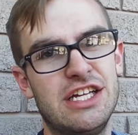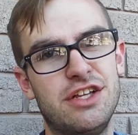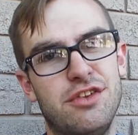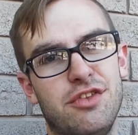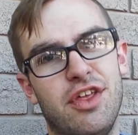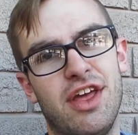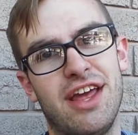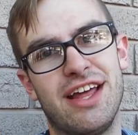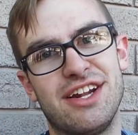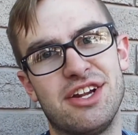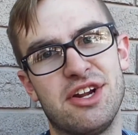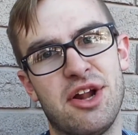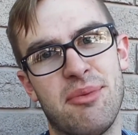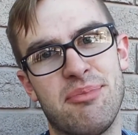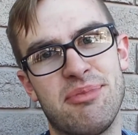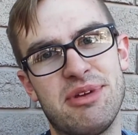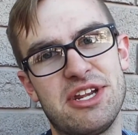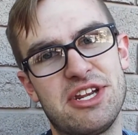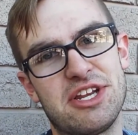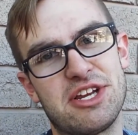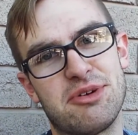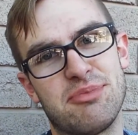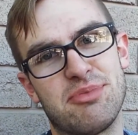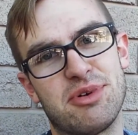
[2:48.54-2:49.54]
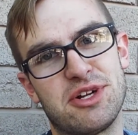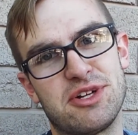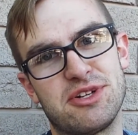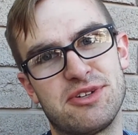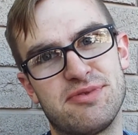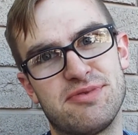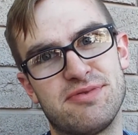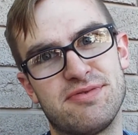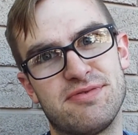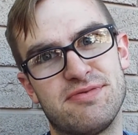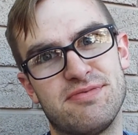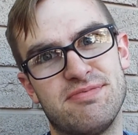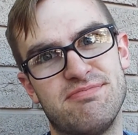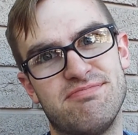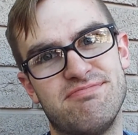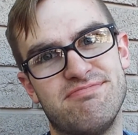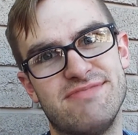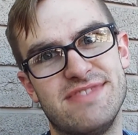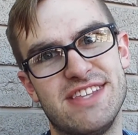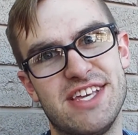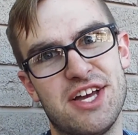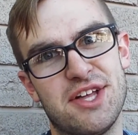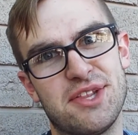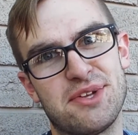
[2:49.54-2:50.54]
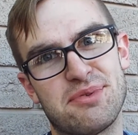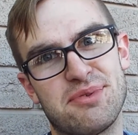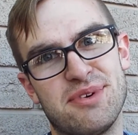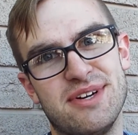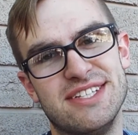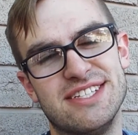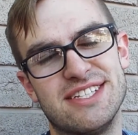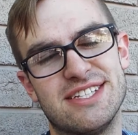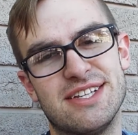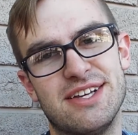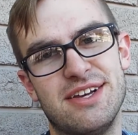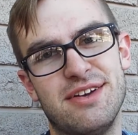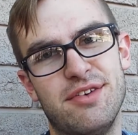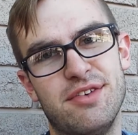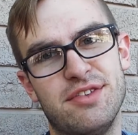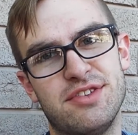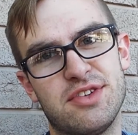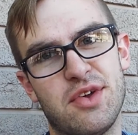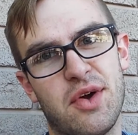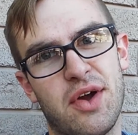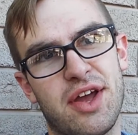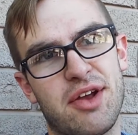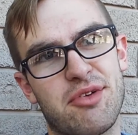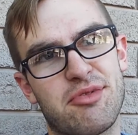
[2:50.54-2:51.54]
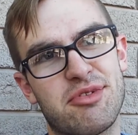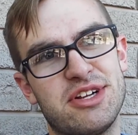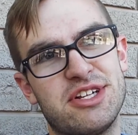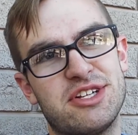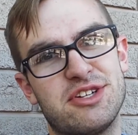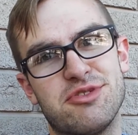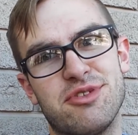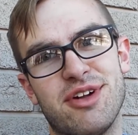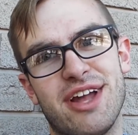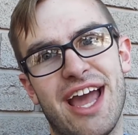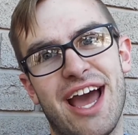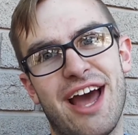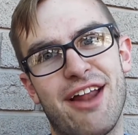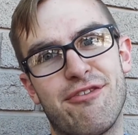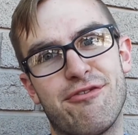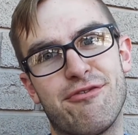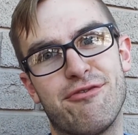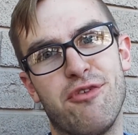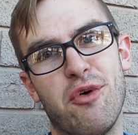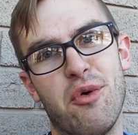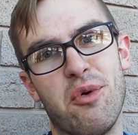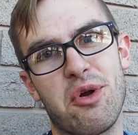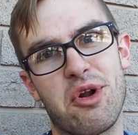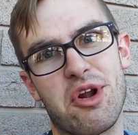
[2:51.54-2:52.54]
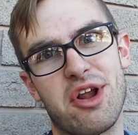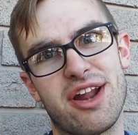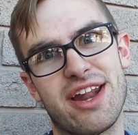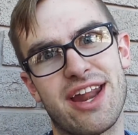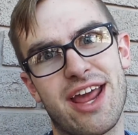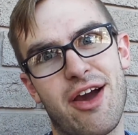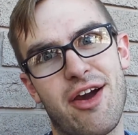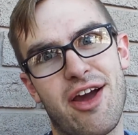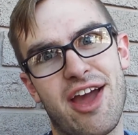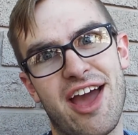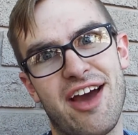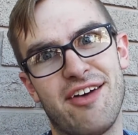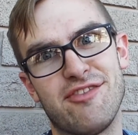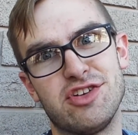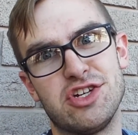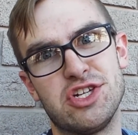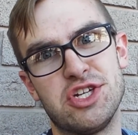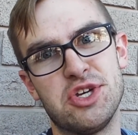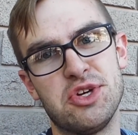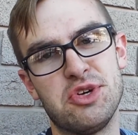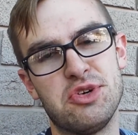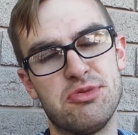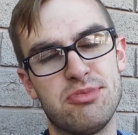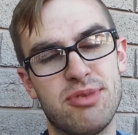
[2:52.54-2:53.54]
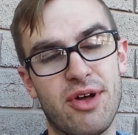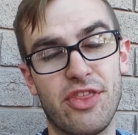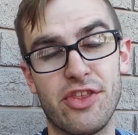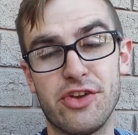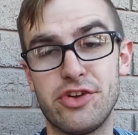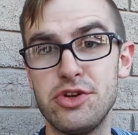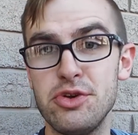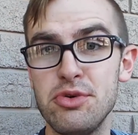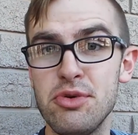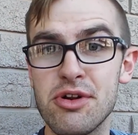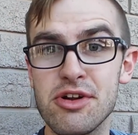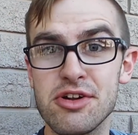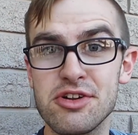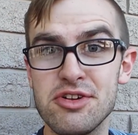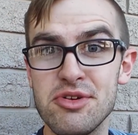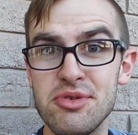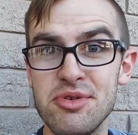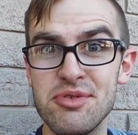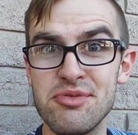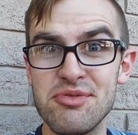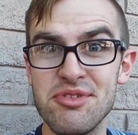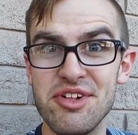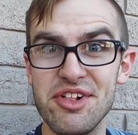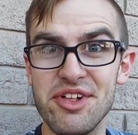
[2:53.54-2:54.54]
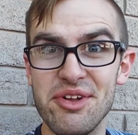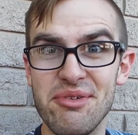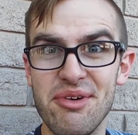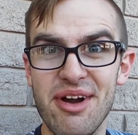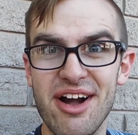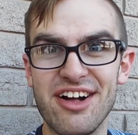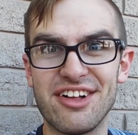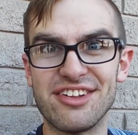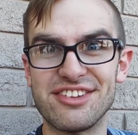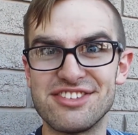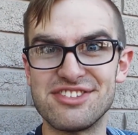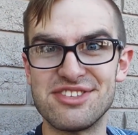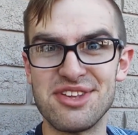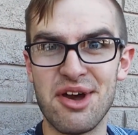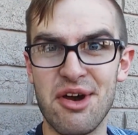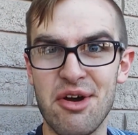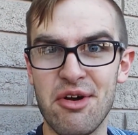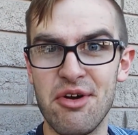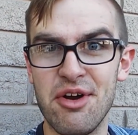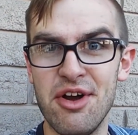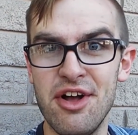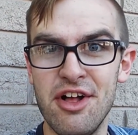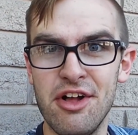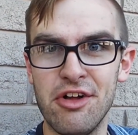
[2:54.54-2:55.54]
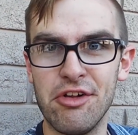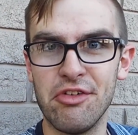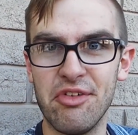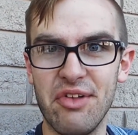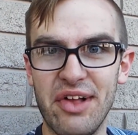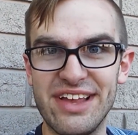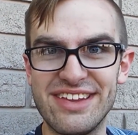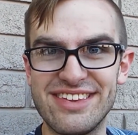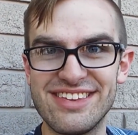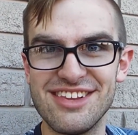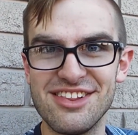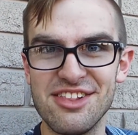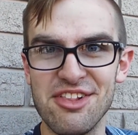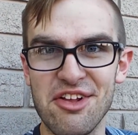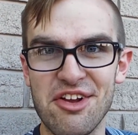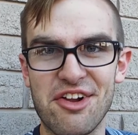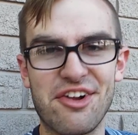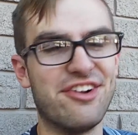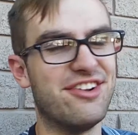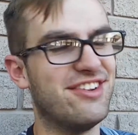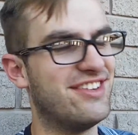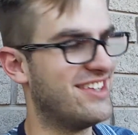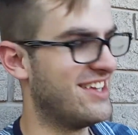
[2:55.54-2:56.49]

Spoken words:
they ended up eating a bunch of the other ones. So I originally had 4, and now I have 2, but the 2 are doing really well, so lesson learned.